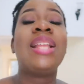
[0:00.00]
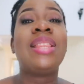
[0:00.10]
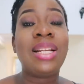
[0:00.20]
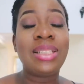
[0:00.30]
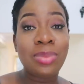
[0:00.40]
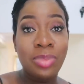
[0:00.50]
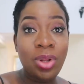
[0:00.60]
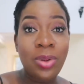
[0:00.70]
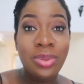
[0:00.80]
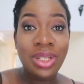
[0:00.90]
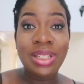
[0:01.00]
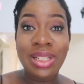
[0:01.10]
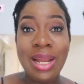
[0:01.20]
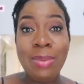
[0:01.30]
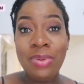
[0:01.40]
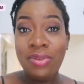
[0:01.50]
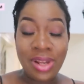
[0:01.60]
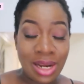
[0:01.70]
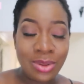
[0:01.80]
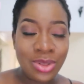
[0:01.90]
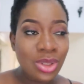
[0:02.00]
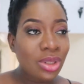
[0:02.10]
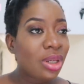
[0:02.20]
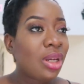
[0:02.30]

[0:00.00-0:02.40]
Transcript: And then the bulb in the lamp fell out.